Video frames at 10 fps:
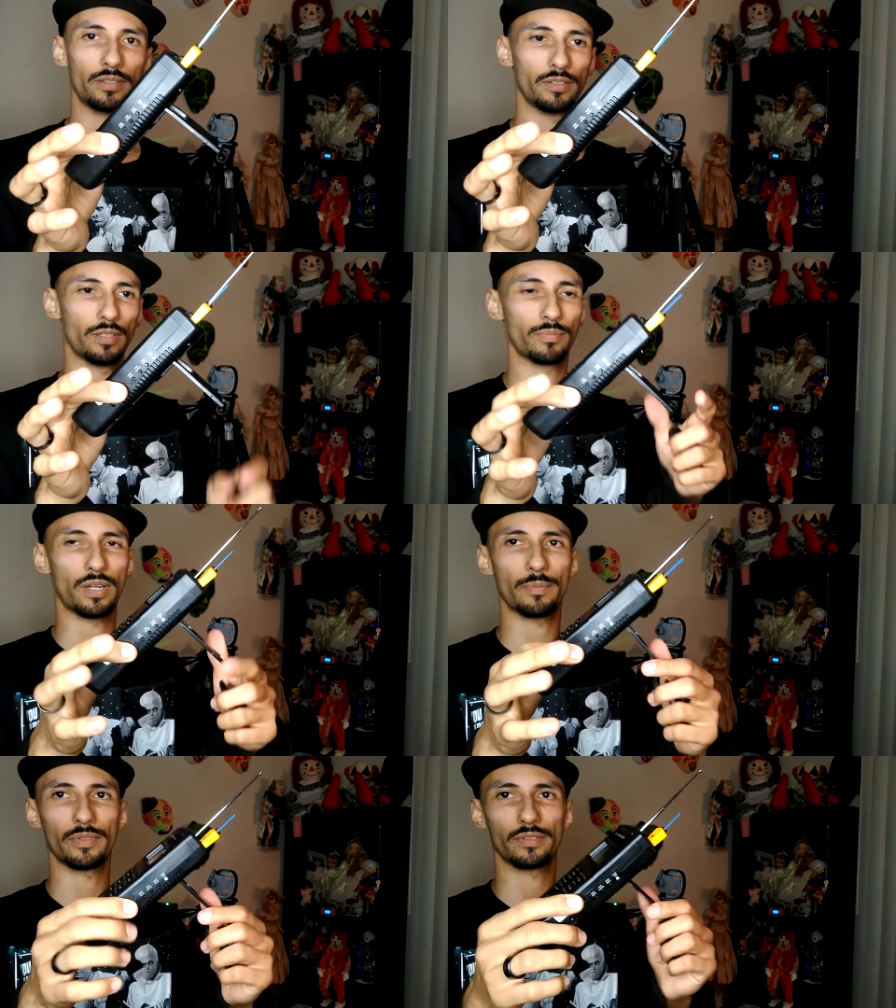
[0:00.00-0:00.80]
You could
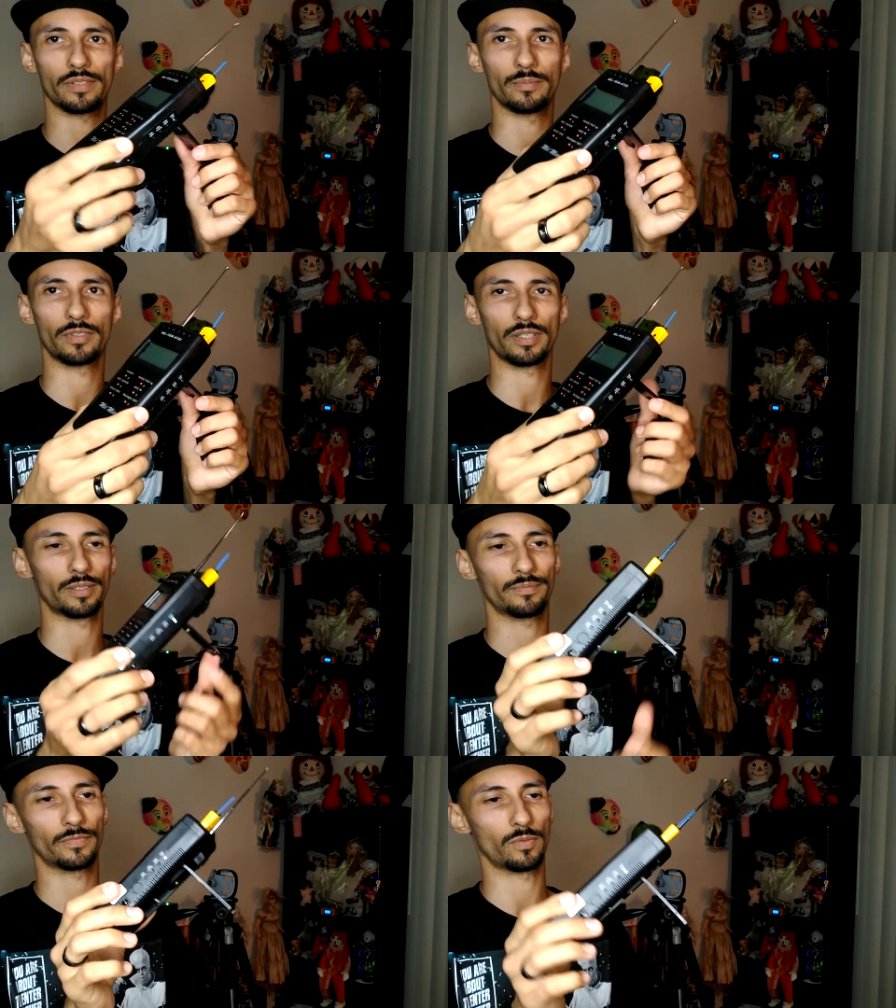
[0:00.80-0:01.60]
prop it
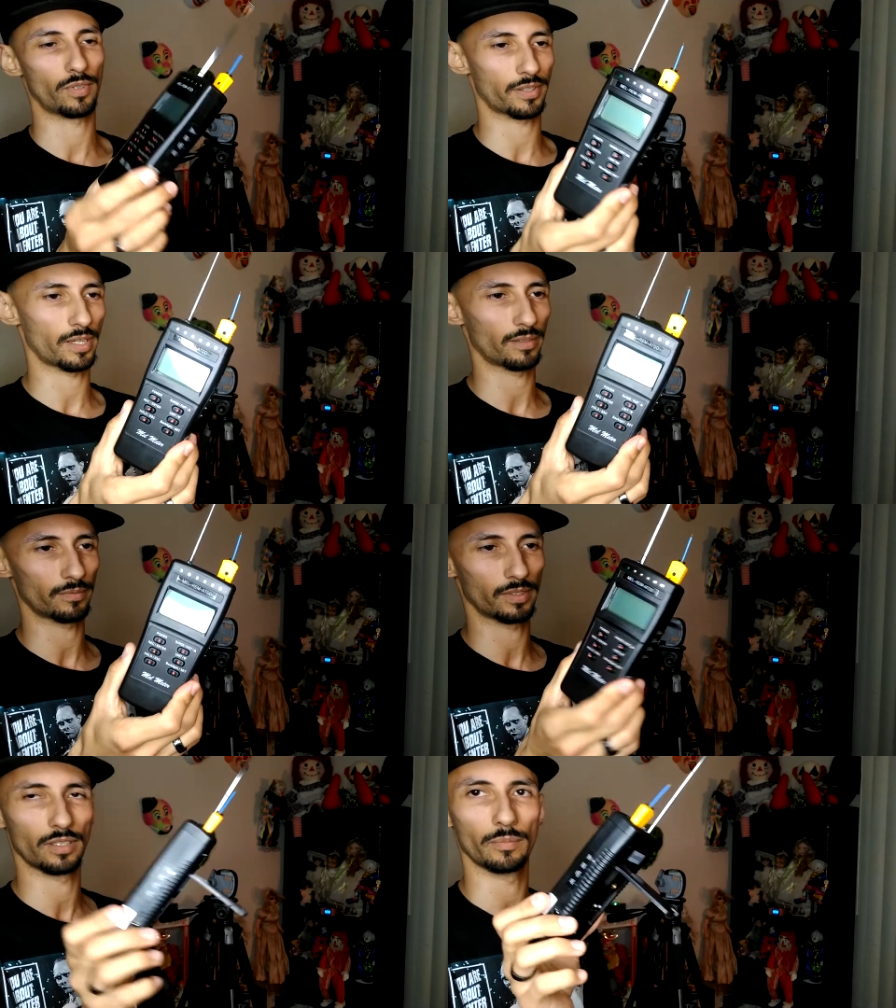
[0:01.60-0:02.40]
somewhere
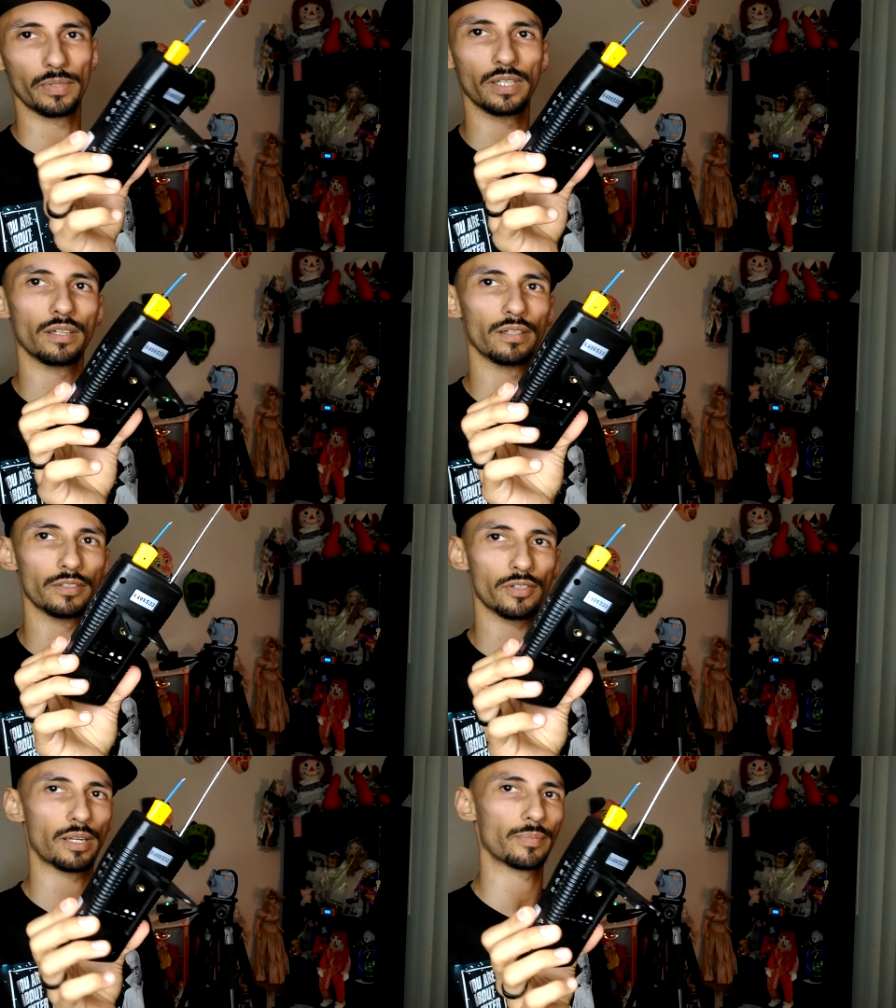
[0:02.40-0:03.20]
without, being on a
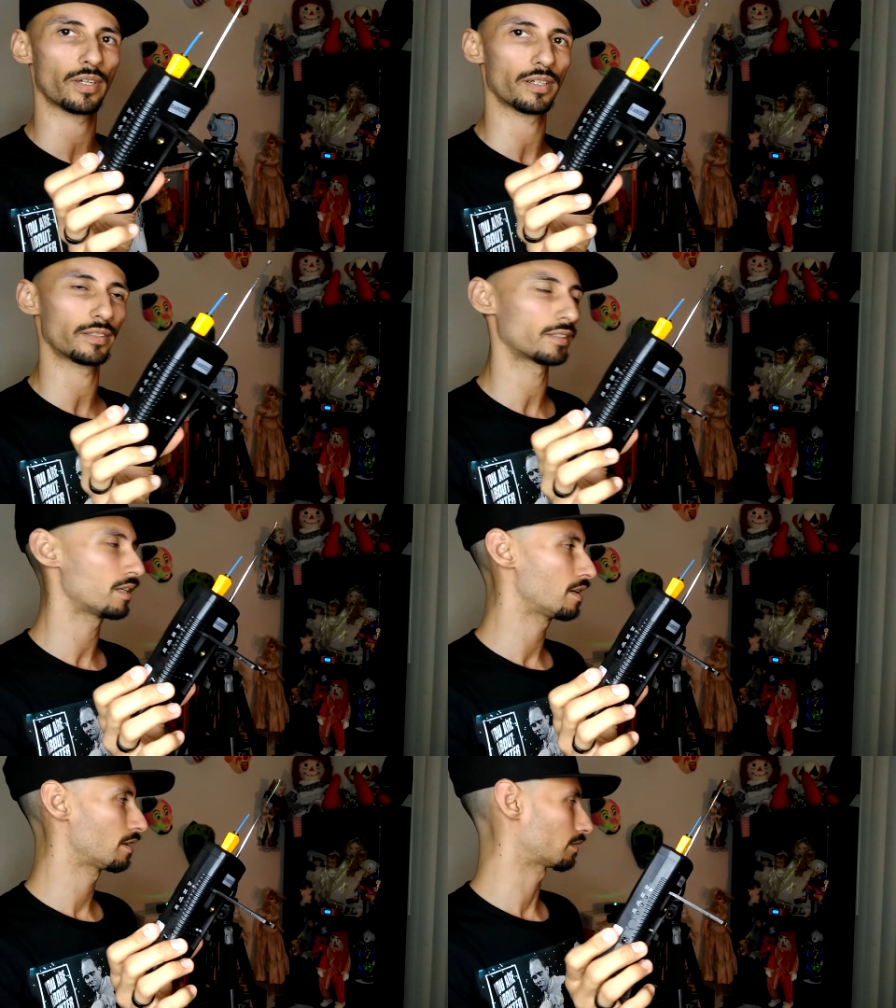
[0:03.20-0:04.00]
tripod.
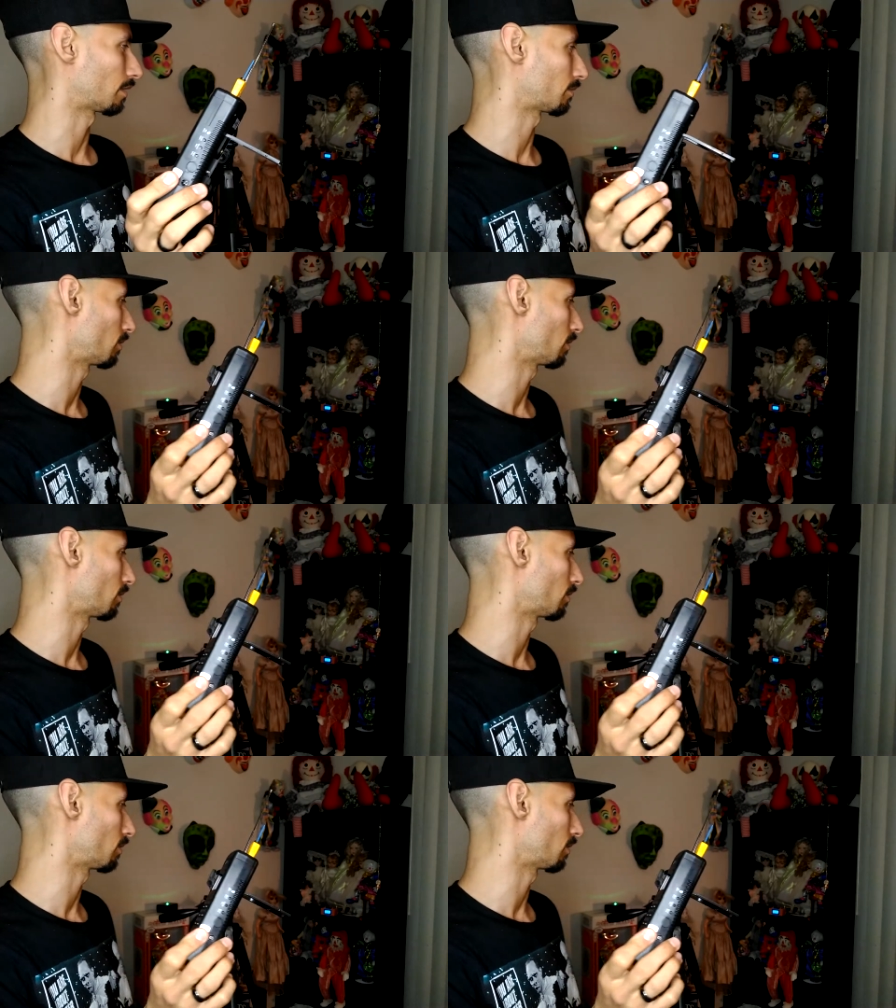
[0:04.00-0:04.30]
So if you